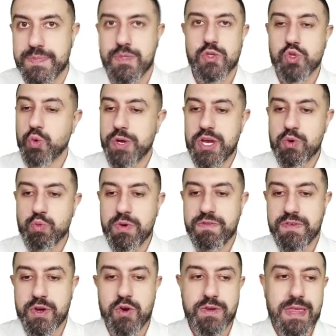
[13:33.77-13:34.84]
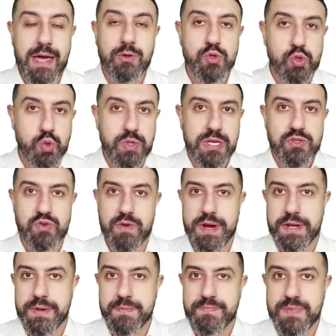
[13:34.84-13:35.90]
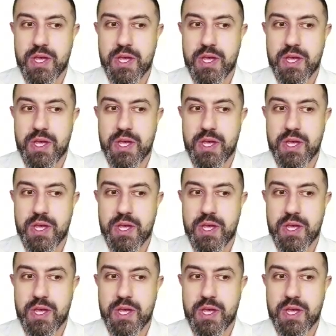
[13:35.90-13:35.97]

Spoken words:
So here we figured out two things already.